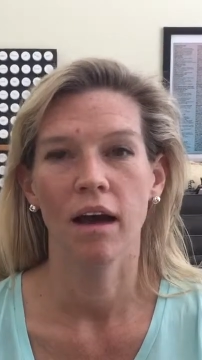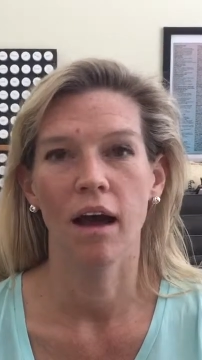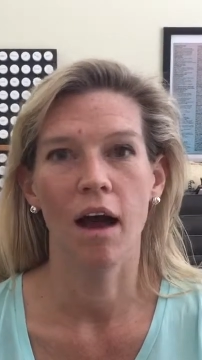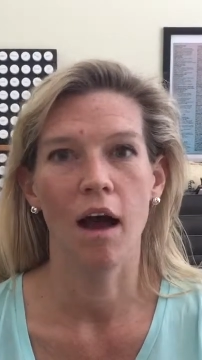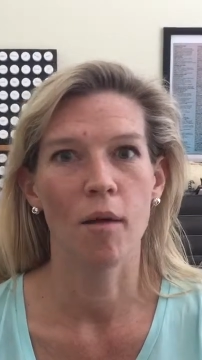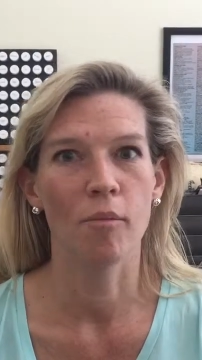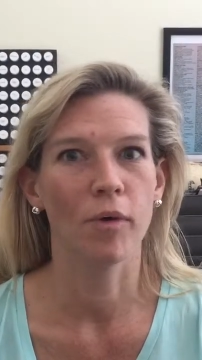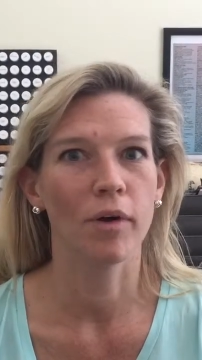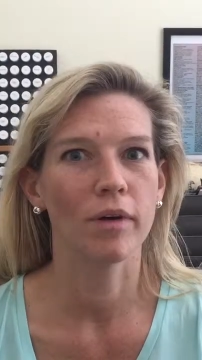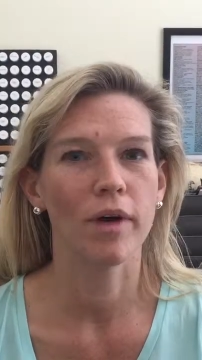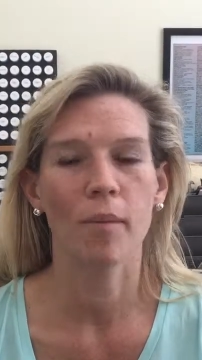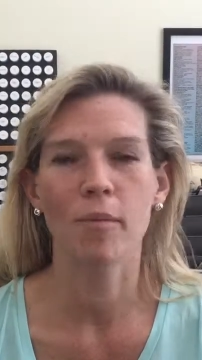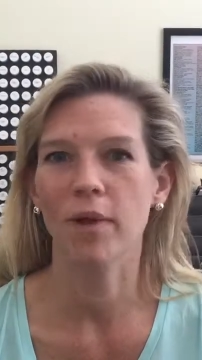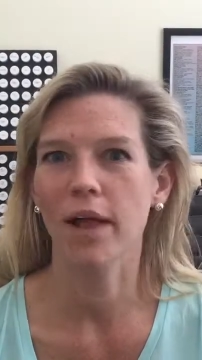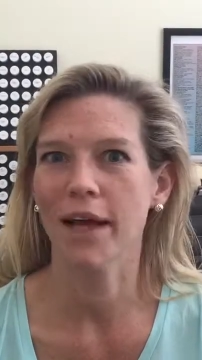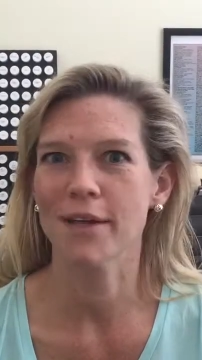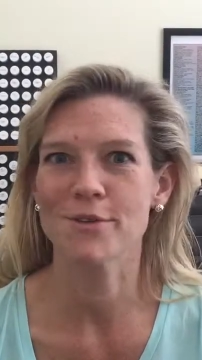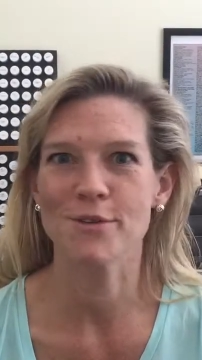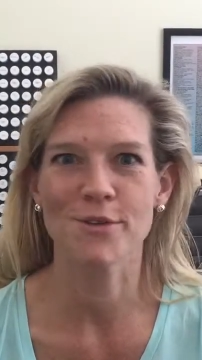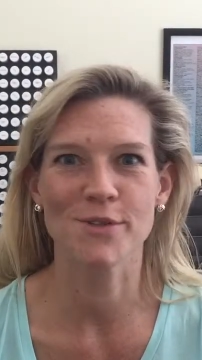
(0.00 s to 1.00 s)
um, a
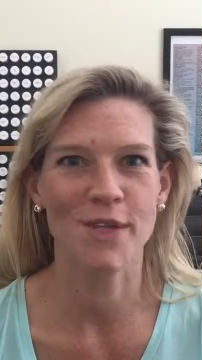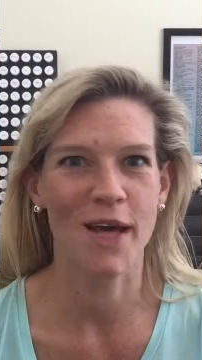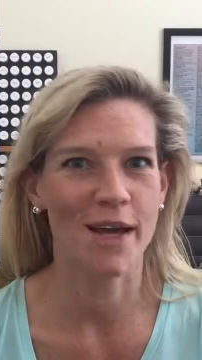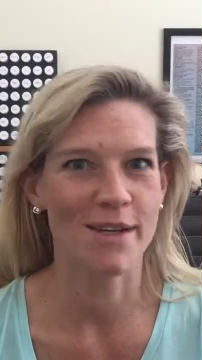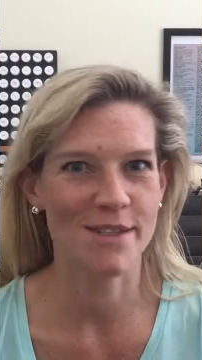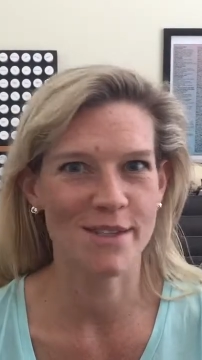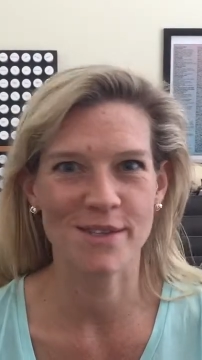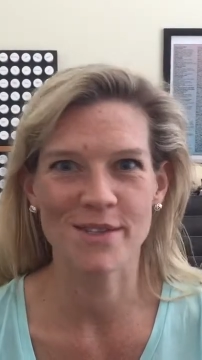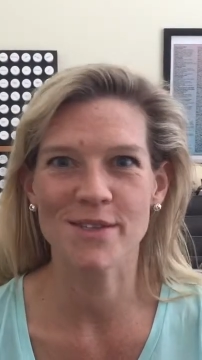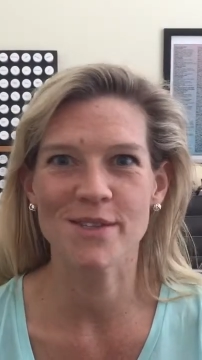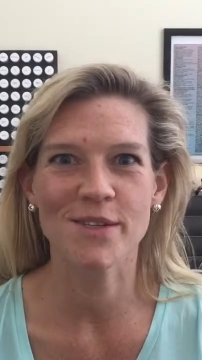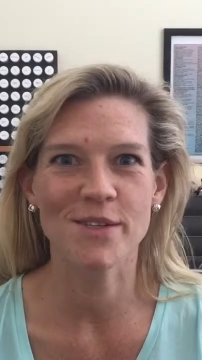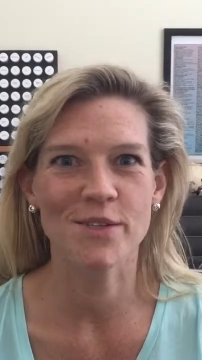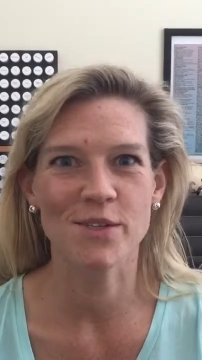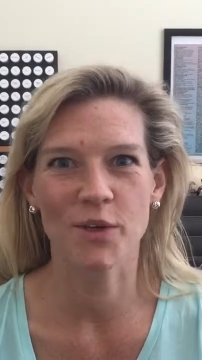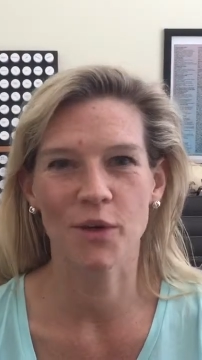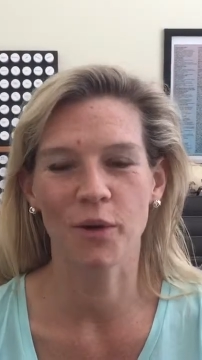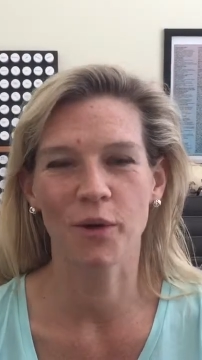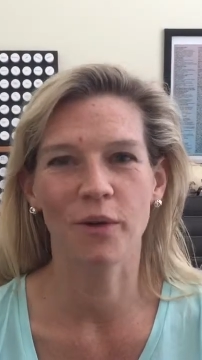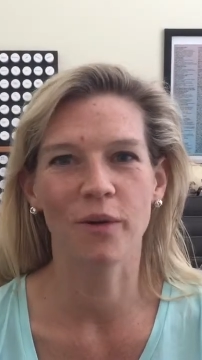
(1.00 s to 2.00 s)
couple exercises to
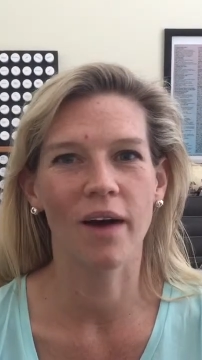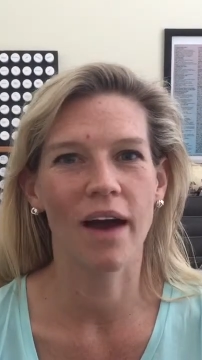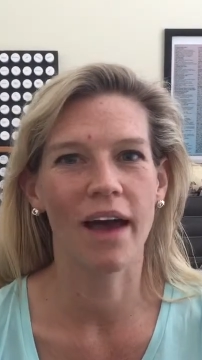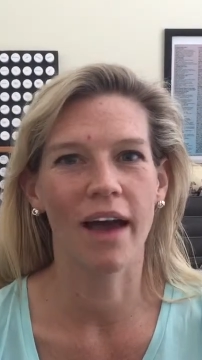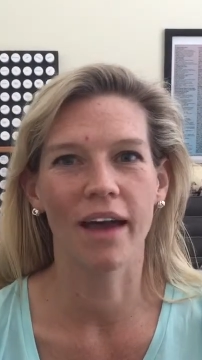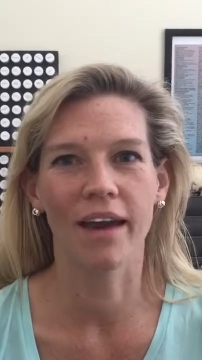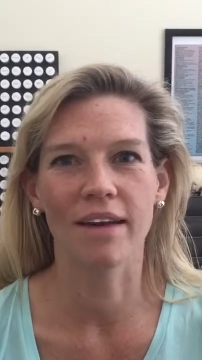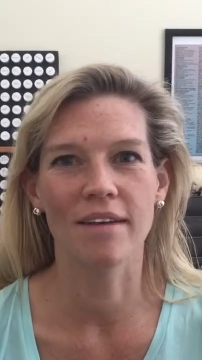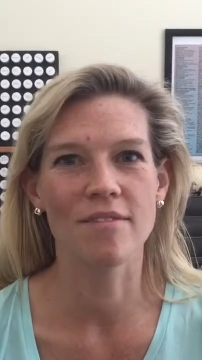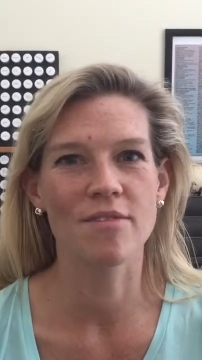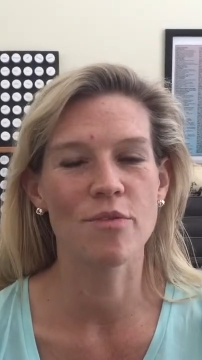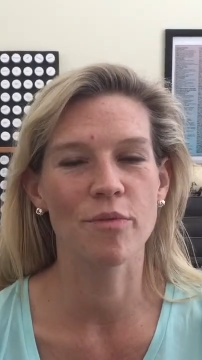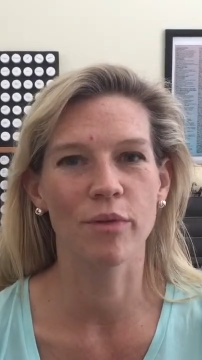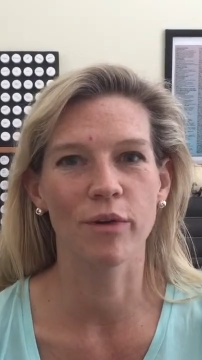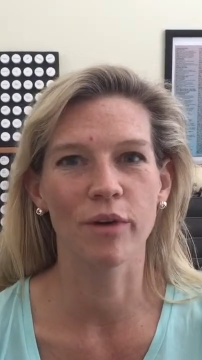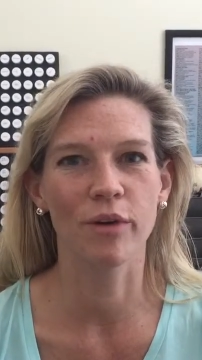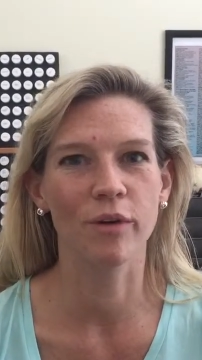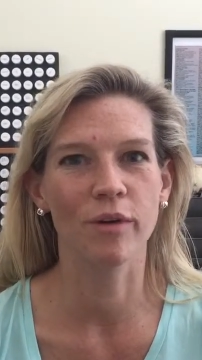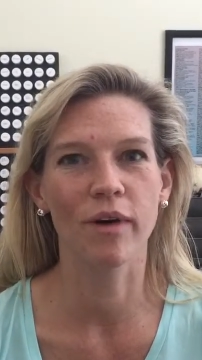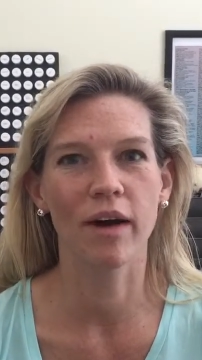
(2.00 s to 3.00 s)
do, and
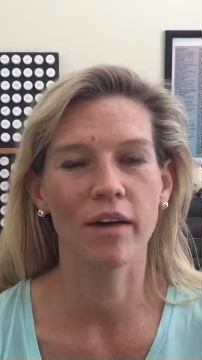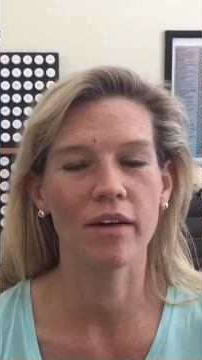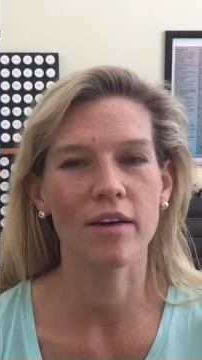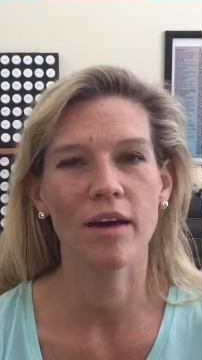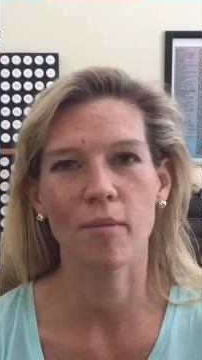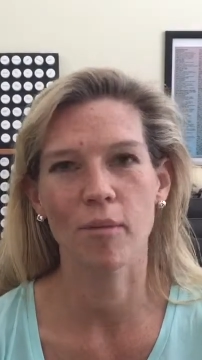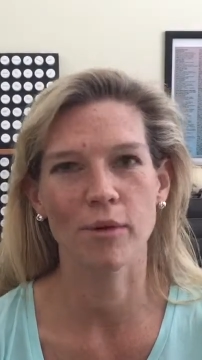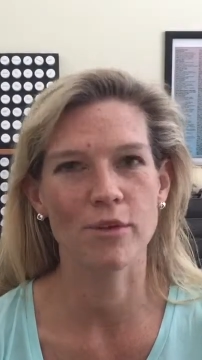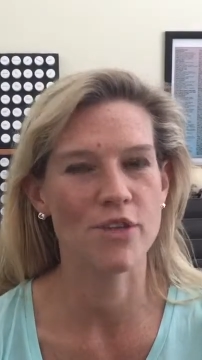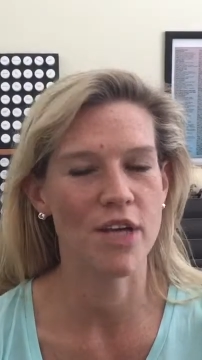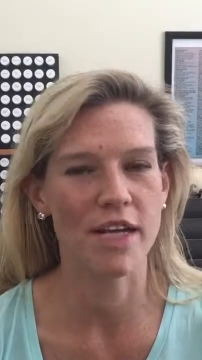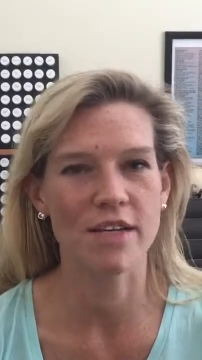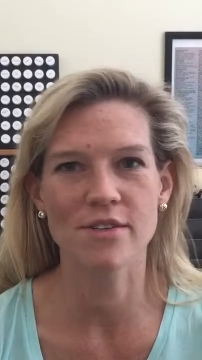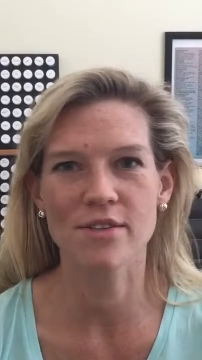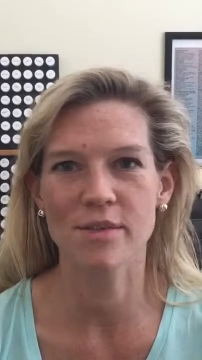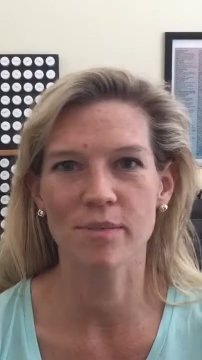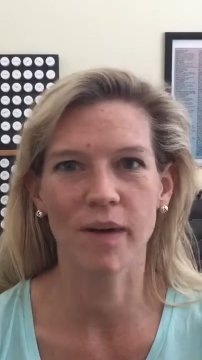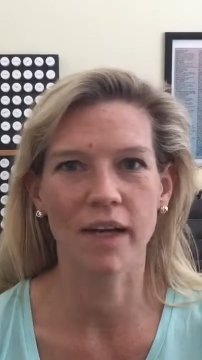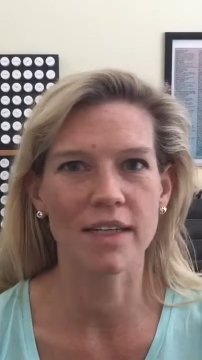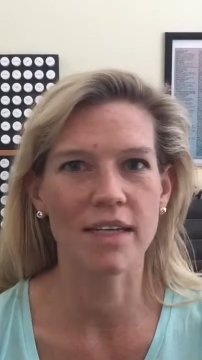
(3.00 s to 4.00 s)
through a couple
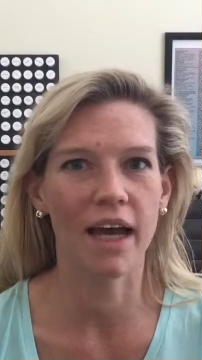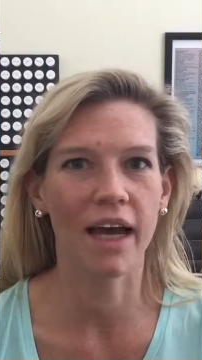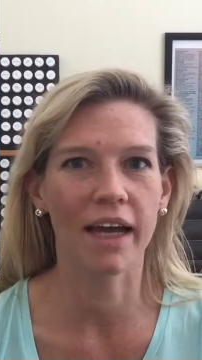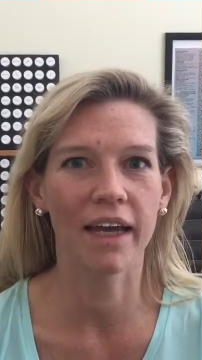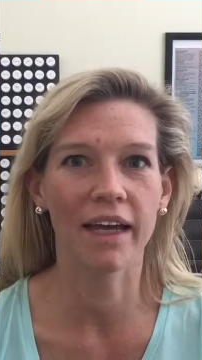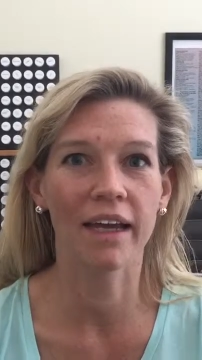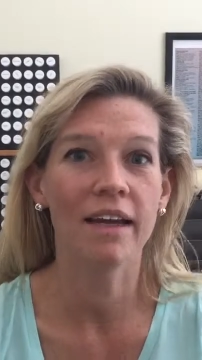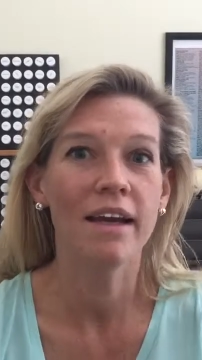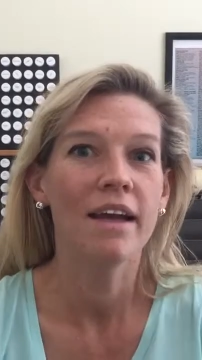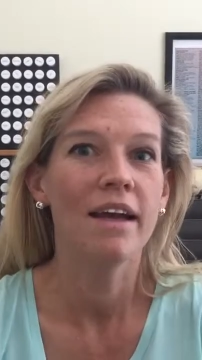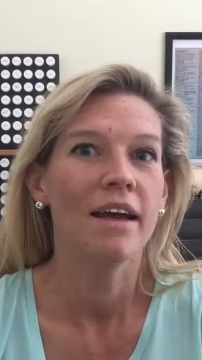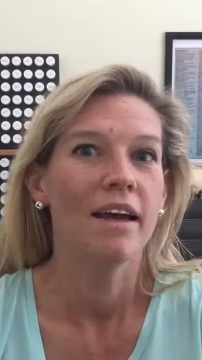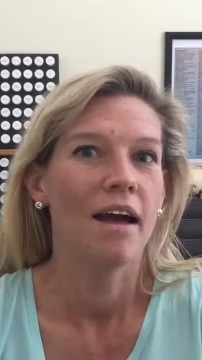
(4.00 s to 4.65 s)
changes in my diet.